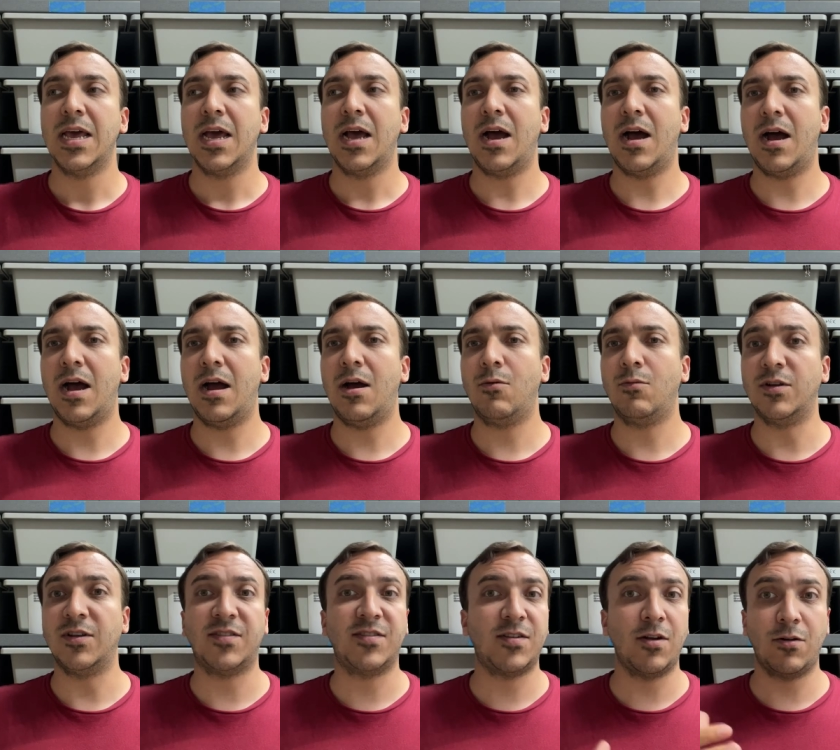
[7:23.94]
uh,
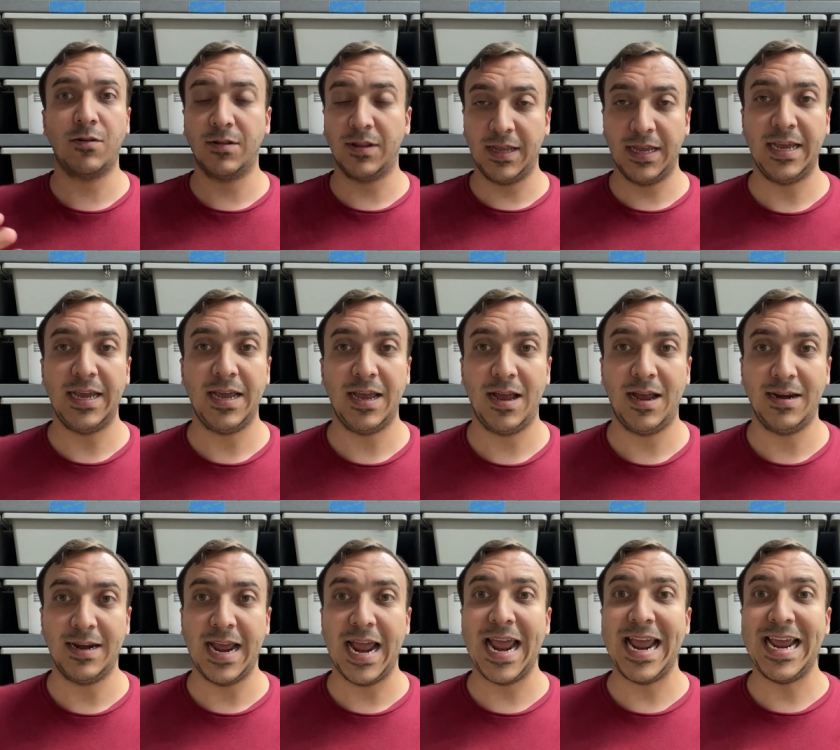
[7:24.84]
was certainly
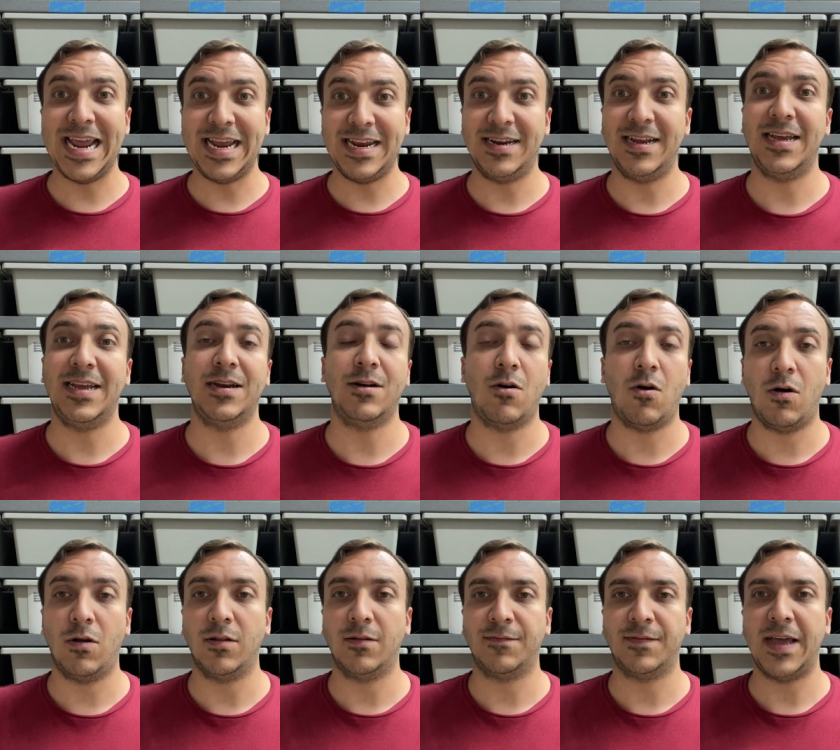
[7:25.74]
an aid in
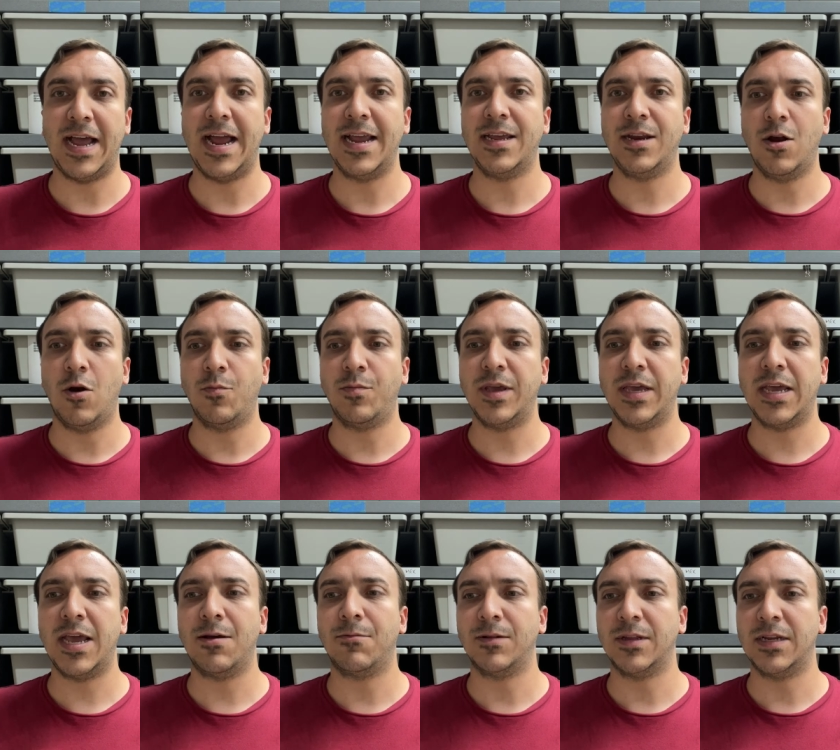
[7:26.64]
all of that. You know,
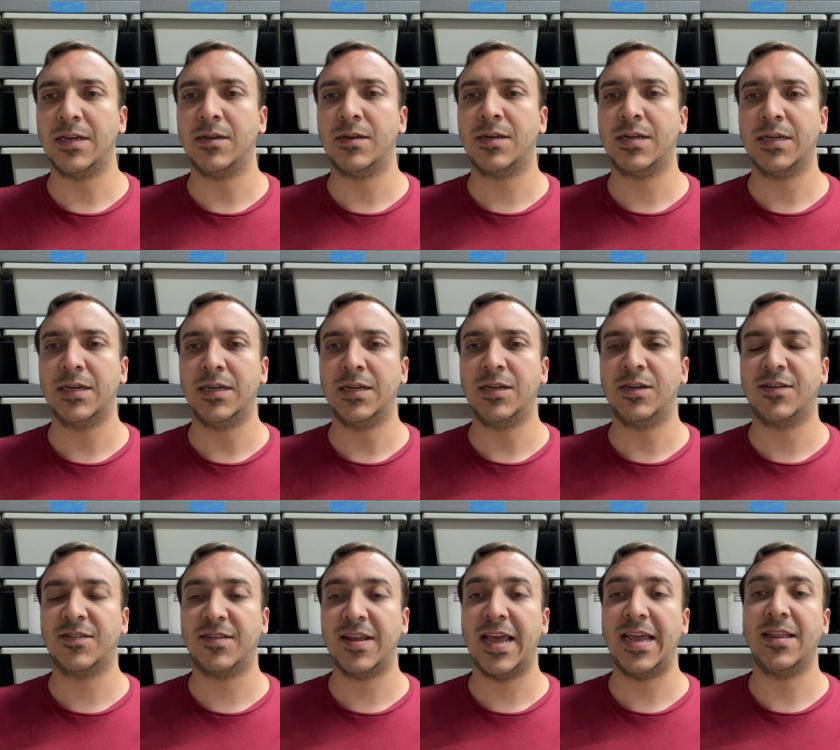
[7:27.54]
being able to, to
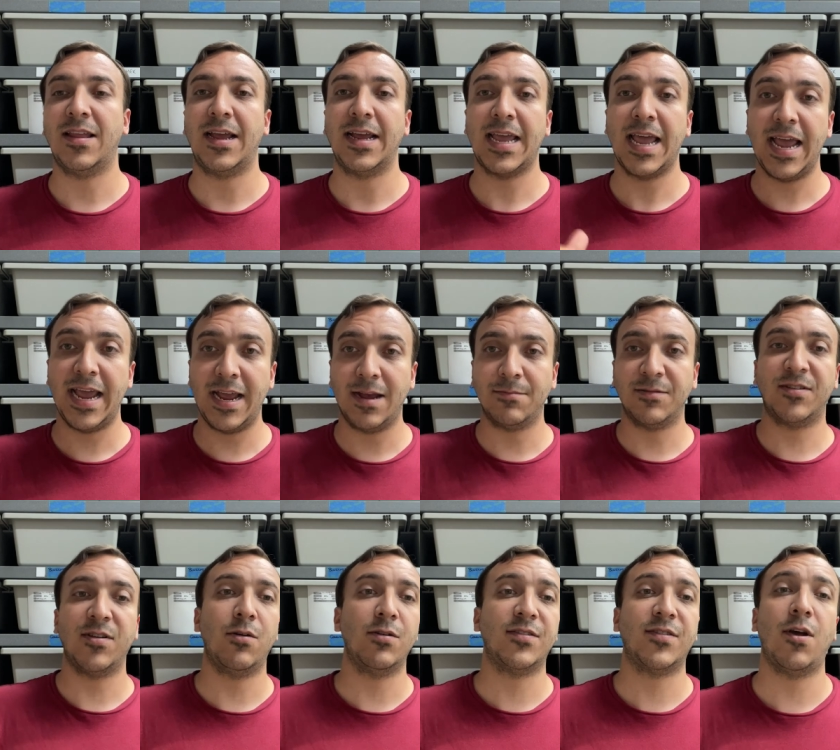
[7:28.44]
say, like, hey, I'm
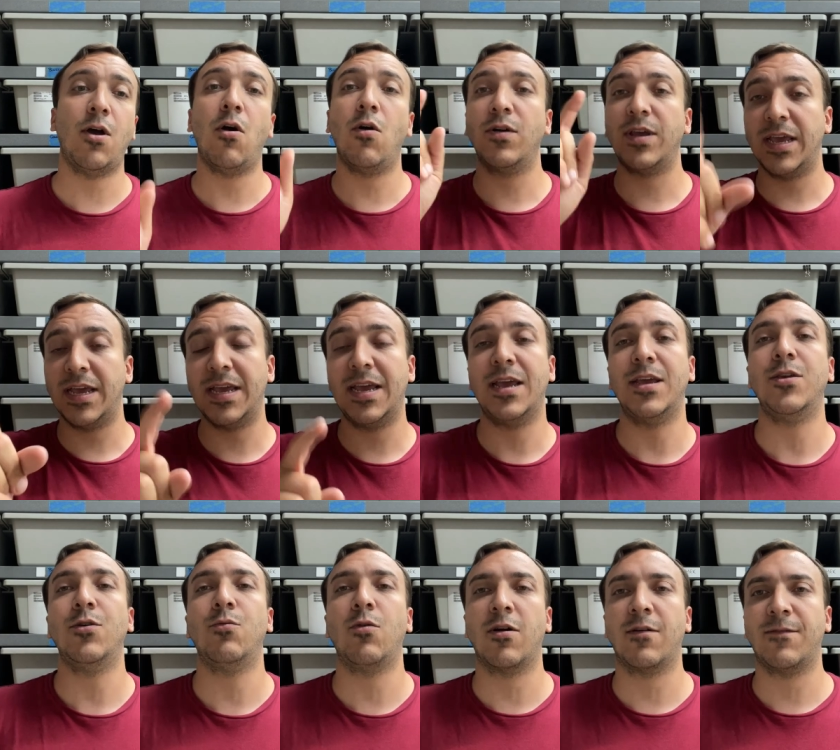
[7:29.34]
so and so. Oh, yeah, yeah,
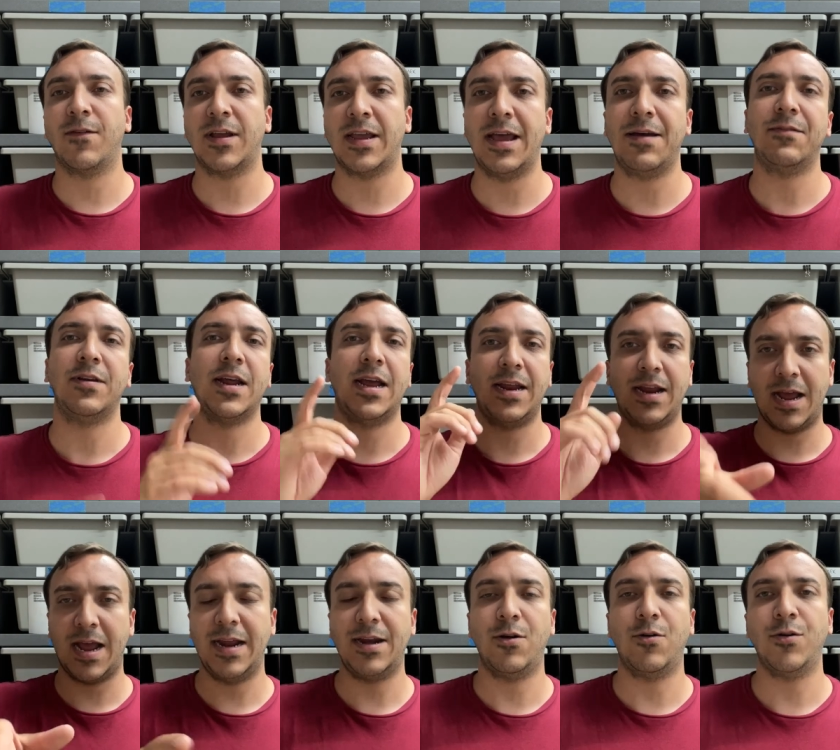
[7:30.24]
you work for Kevin. I,
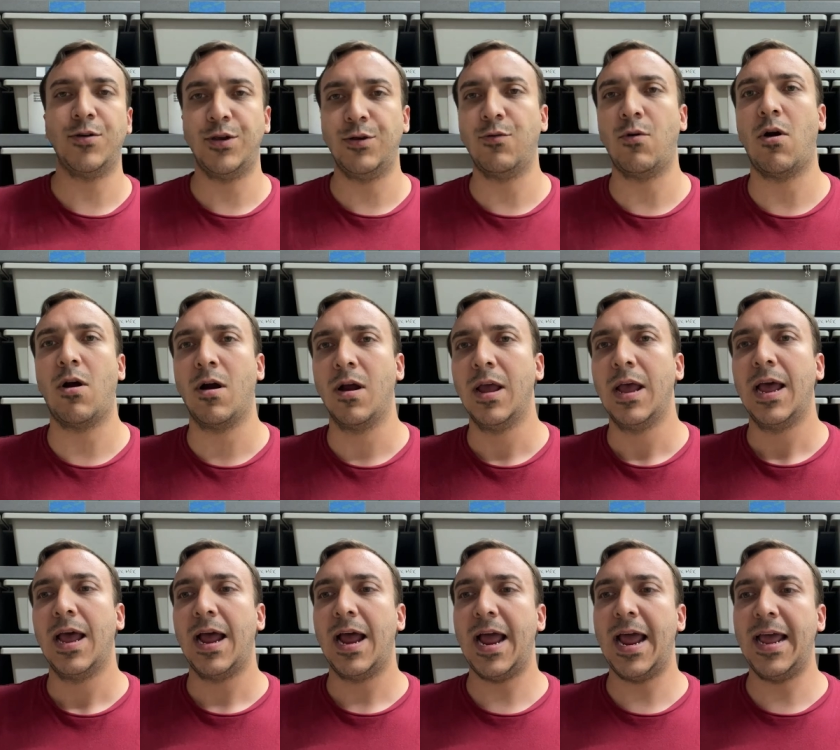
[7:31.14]
I know who you are.
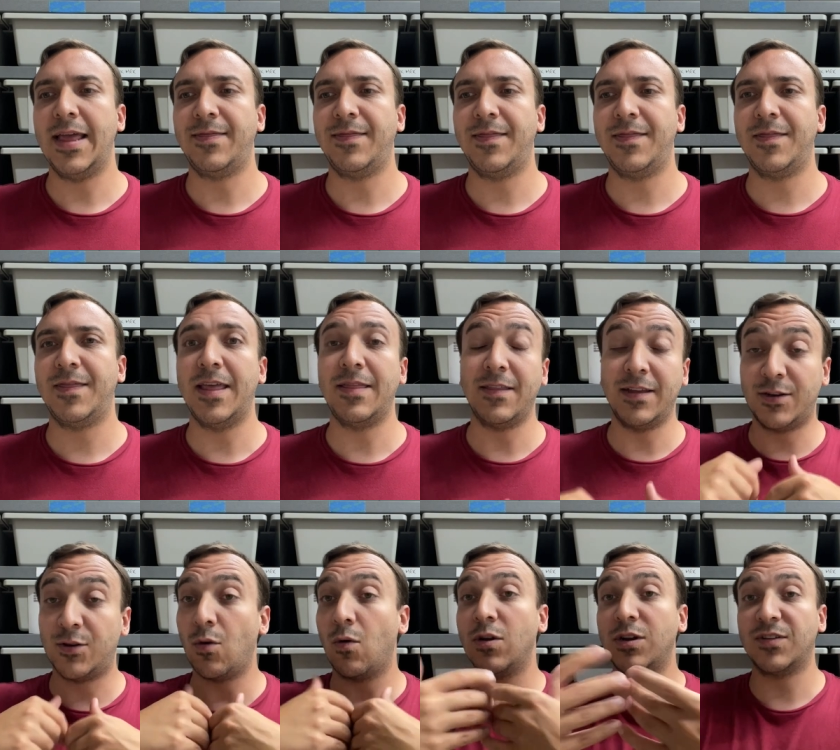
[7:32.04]
And then the
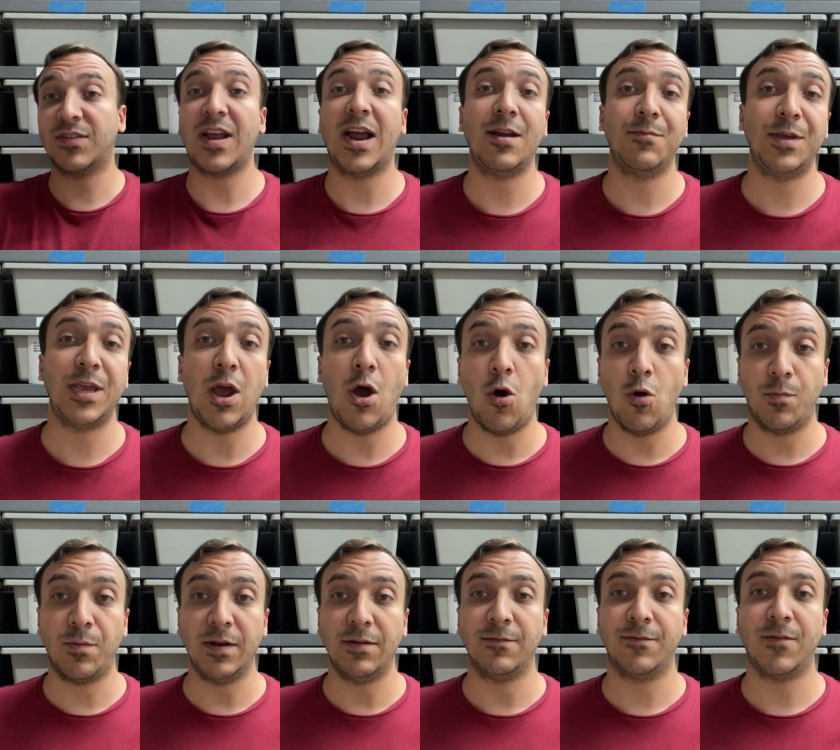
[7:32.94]
door just kind of be
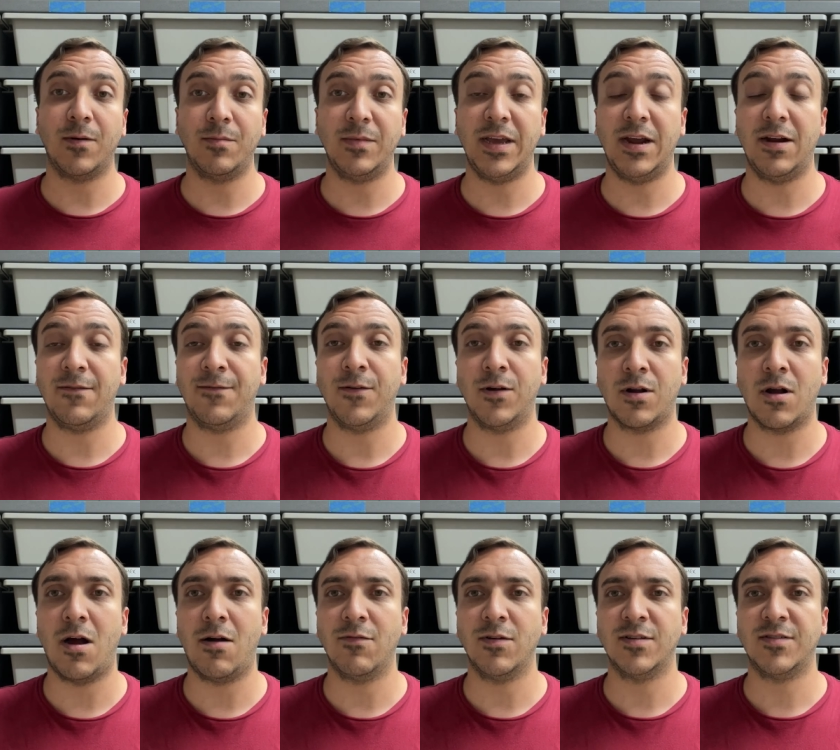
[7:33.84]
open from there for
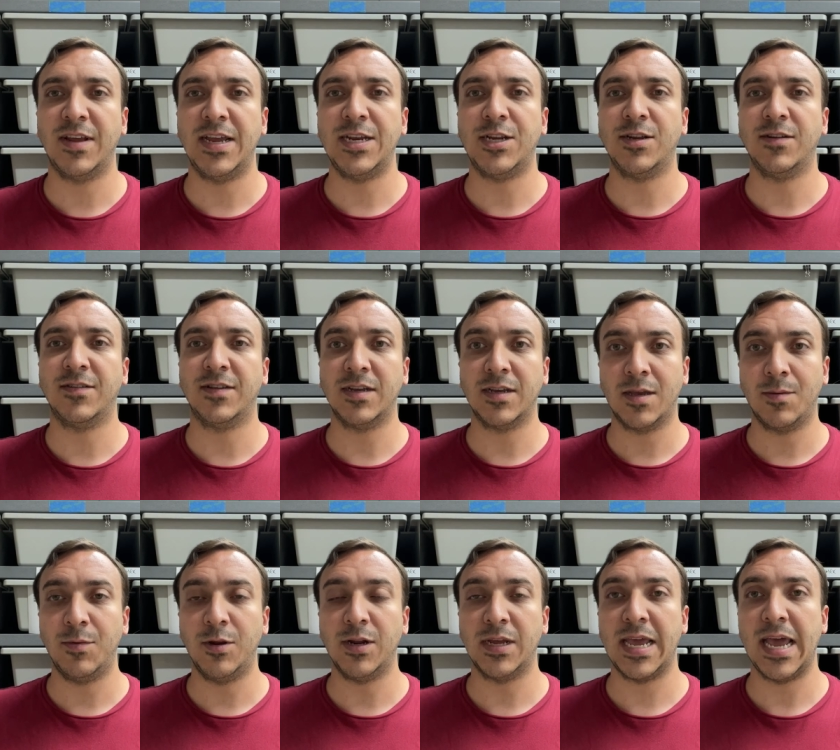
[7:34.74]
conversations and
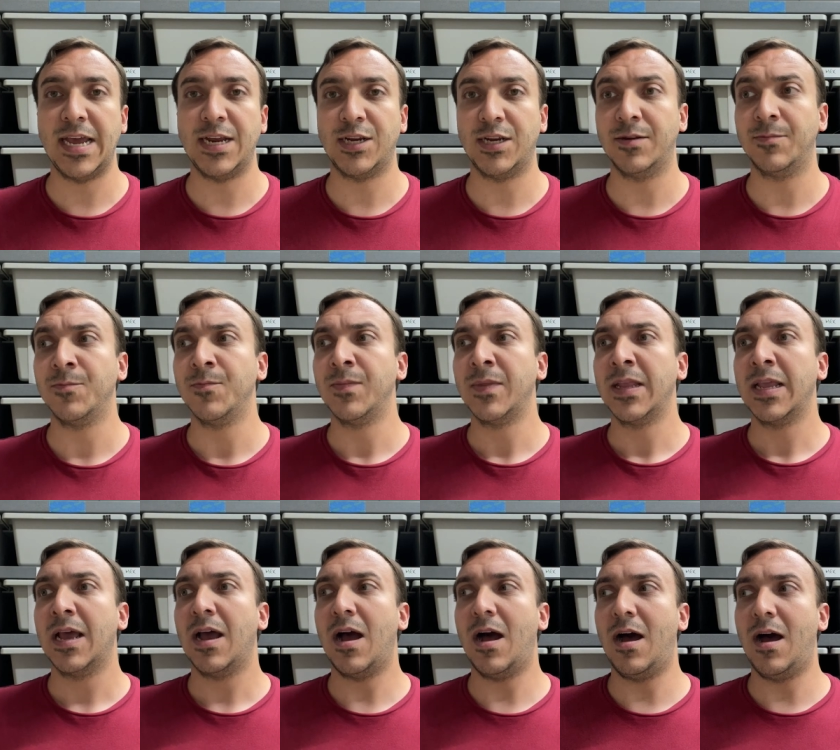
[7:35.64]
communication.
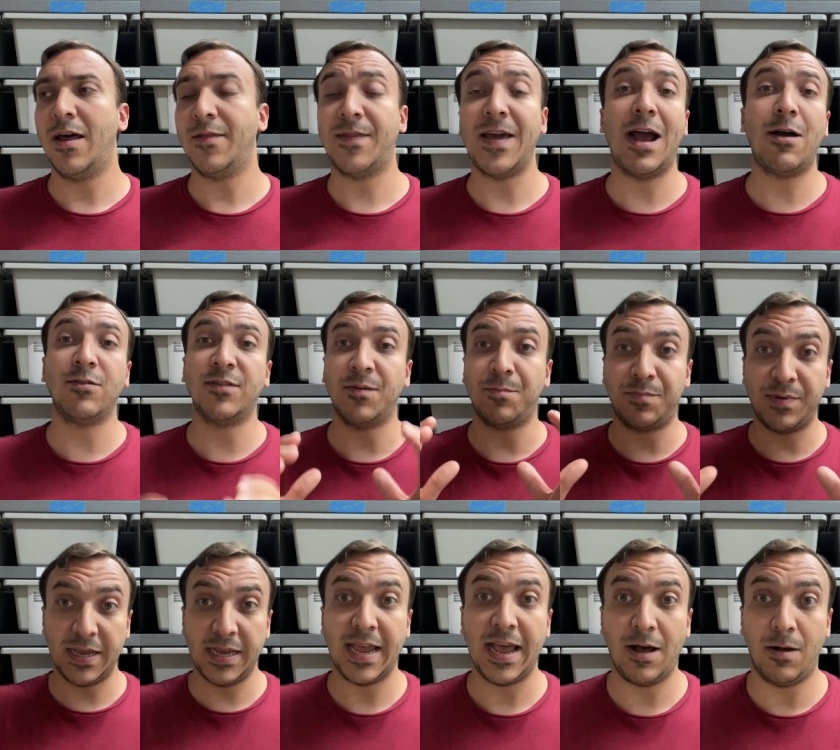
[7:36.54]
Uh, that was a
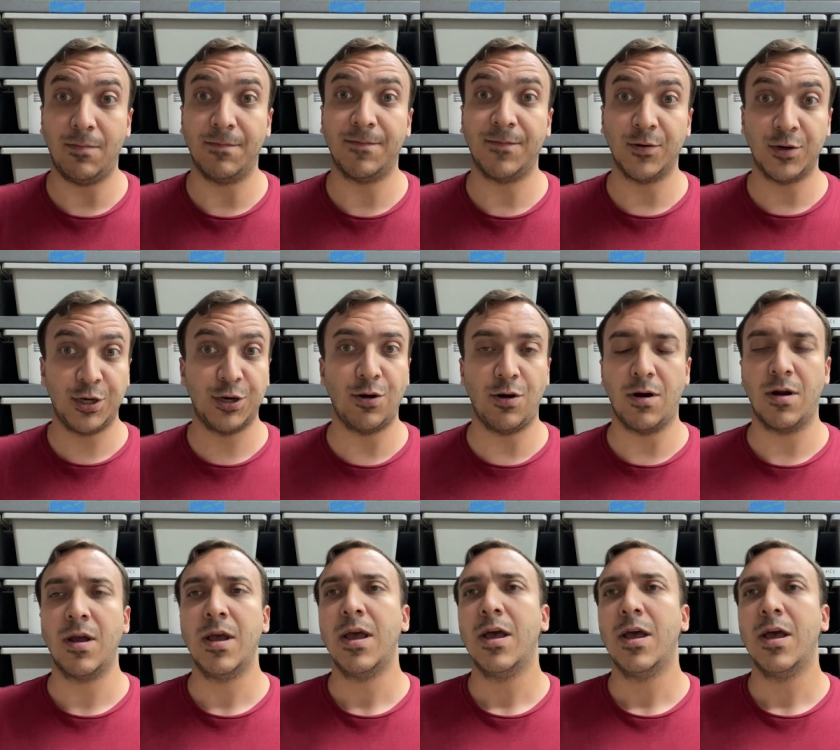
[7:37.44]
big help for sure.